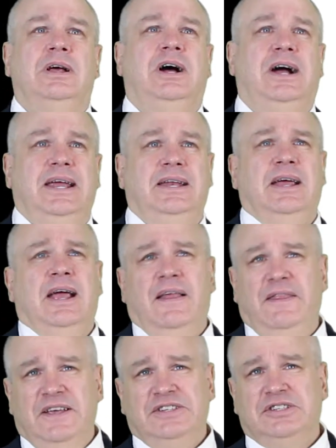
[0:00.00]
Alright,
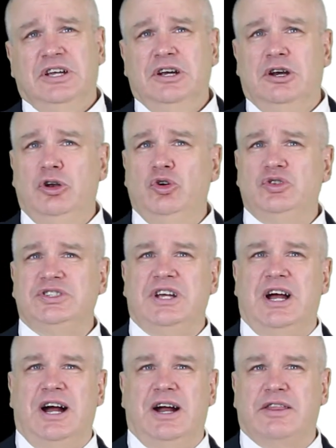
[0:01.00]
this concludes
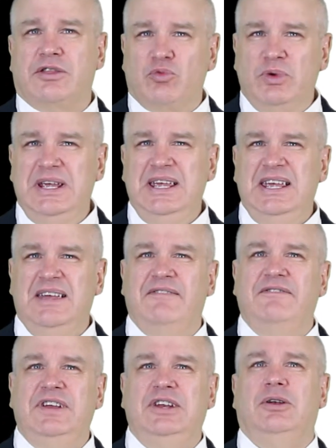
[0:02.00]
our 3
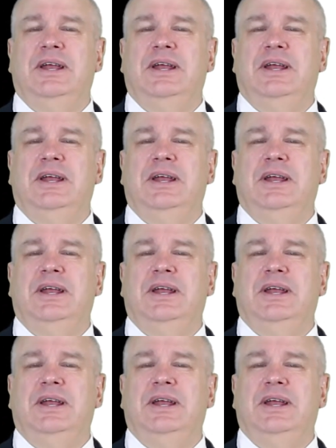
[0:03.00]
video